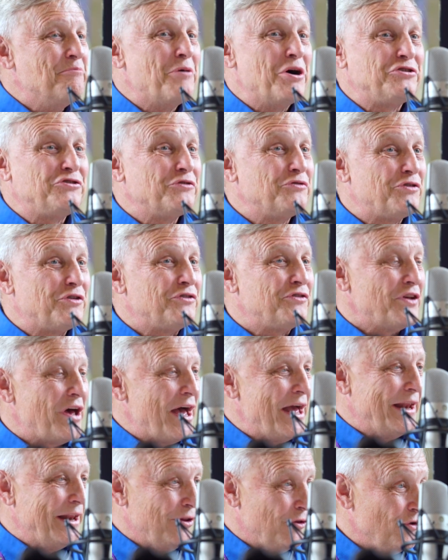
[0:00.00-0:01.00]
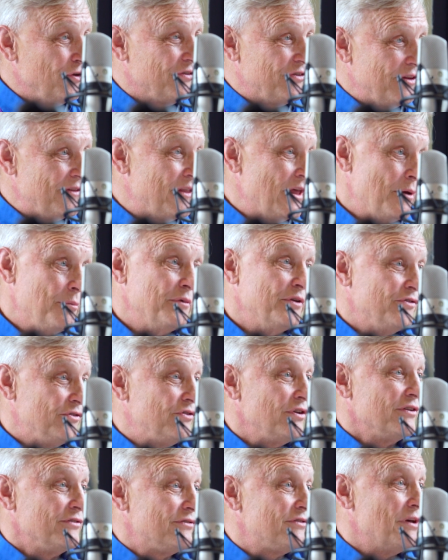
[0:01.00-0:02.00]
much of society looks at them as
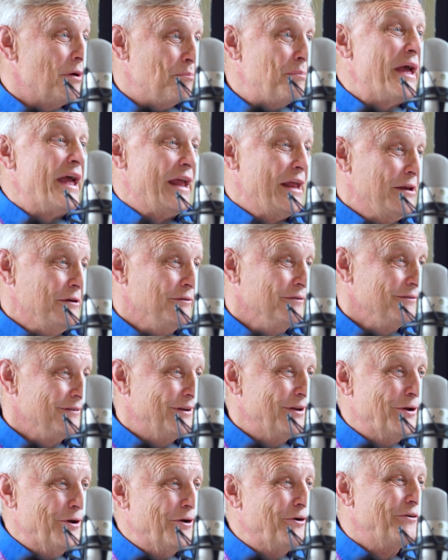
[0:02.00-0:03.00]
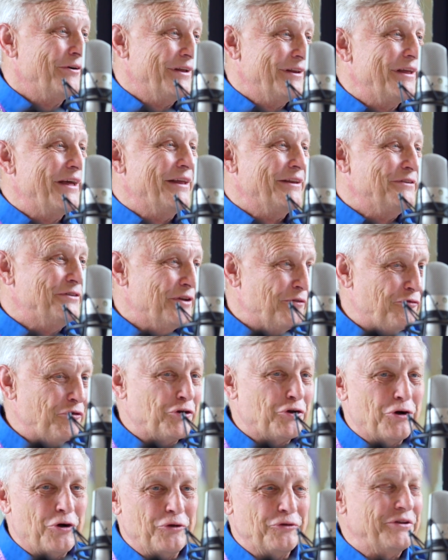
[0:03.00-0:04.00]
just a pain, and
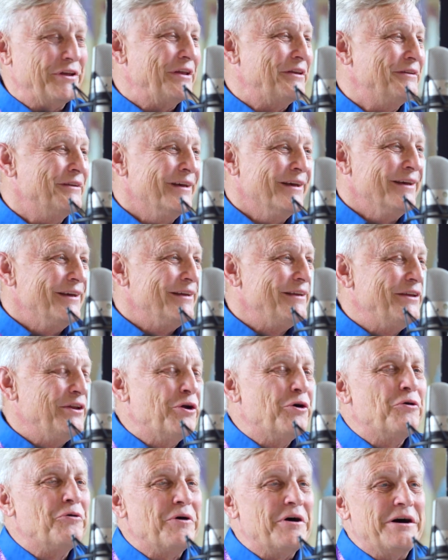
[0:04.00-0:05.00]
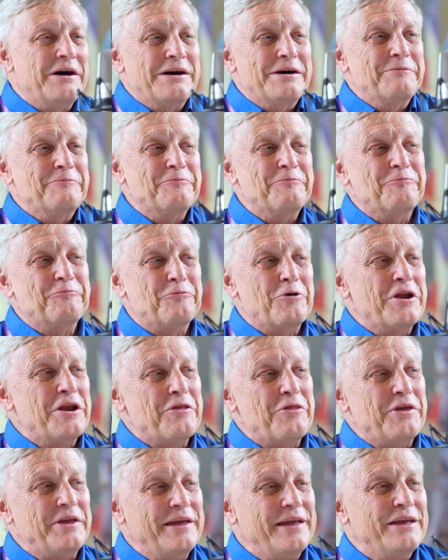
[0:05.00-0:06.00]
difficult. And, one
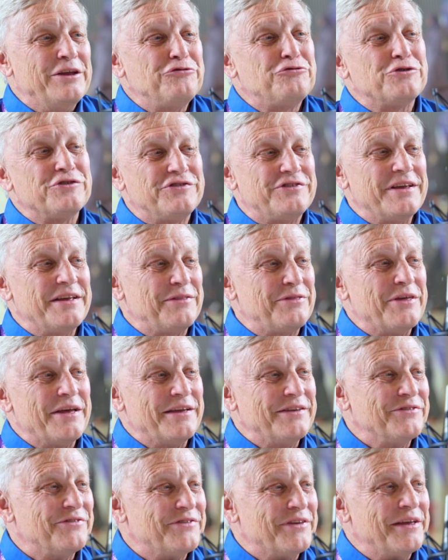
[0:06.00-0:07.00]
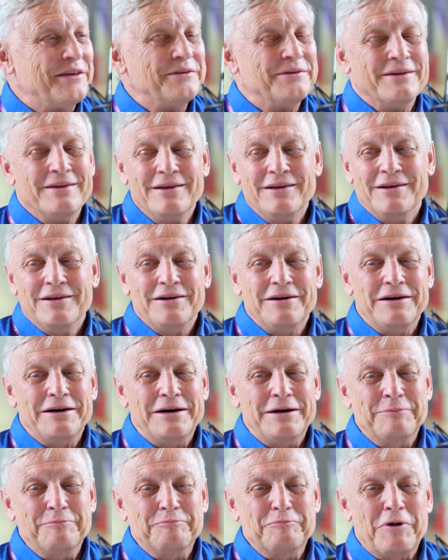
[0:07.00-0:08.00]
of the interesting things that
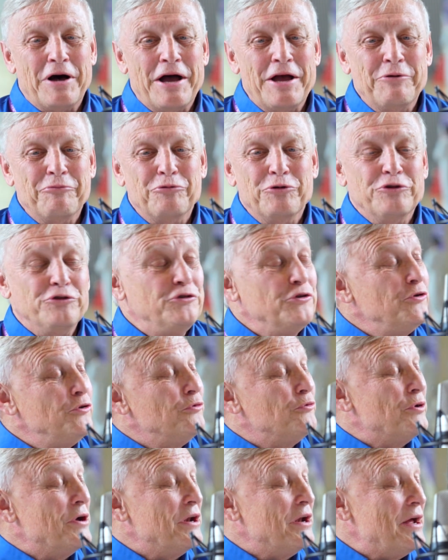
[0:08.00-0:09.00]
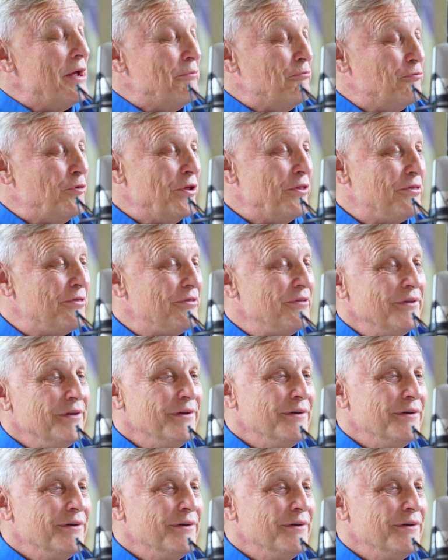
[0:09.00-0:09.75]
I will do when I'm with